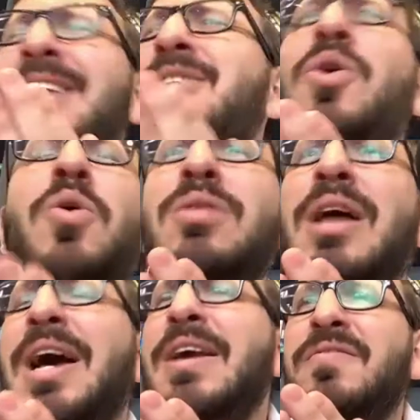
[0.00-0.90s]
his whole
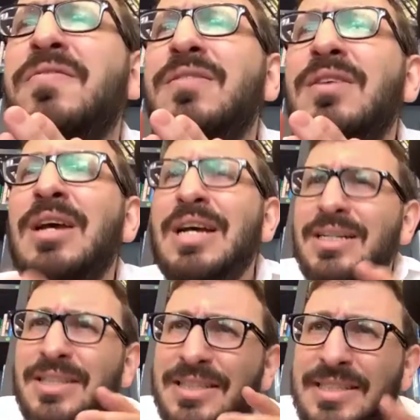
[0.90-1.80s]
life
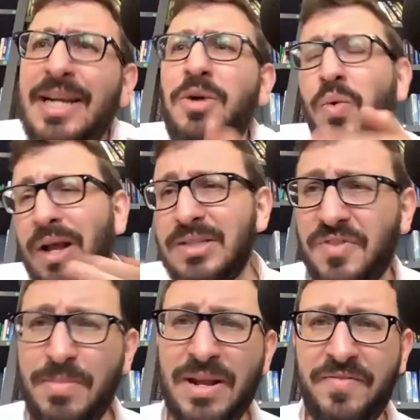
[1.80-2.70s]
to dig wells for
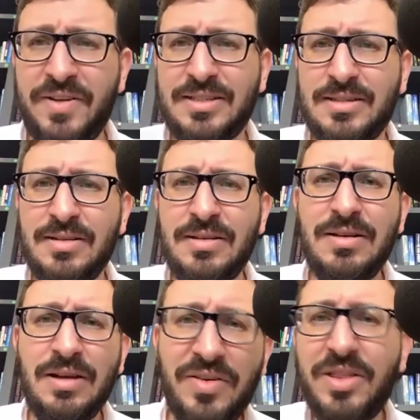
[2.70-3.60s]
the benefit
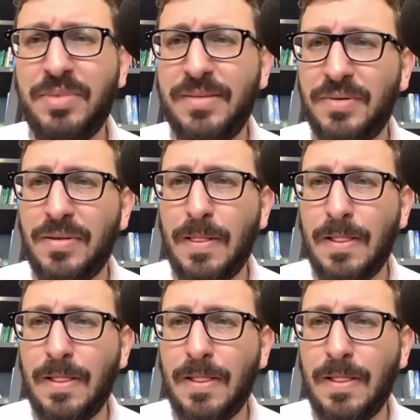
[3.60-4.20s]
of other people.